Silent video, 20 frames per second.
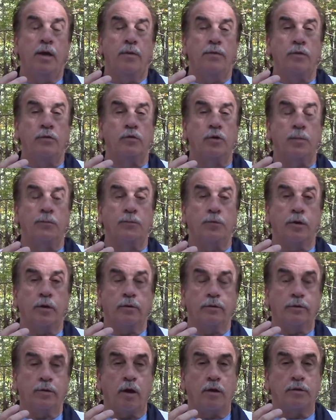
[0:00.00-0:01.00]
the scripture
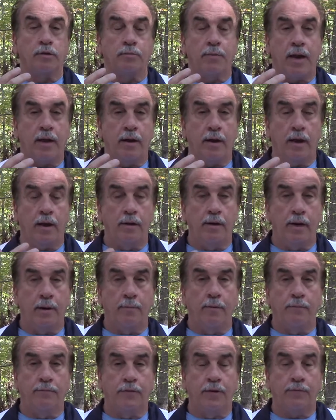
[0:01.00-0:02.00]
talks about a
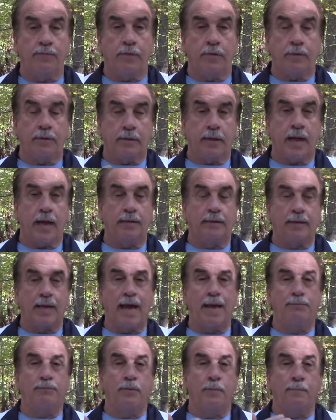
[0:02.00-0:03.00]
number of different
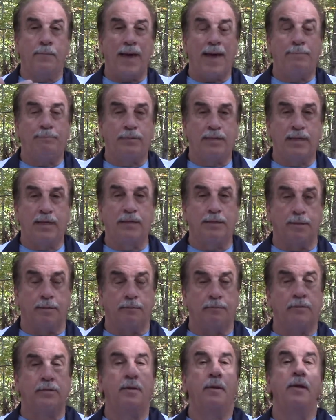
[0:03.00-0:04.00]
types of
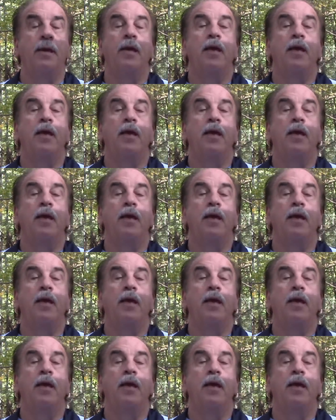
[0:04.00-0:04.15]
baptisms.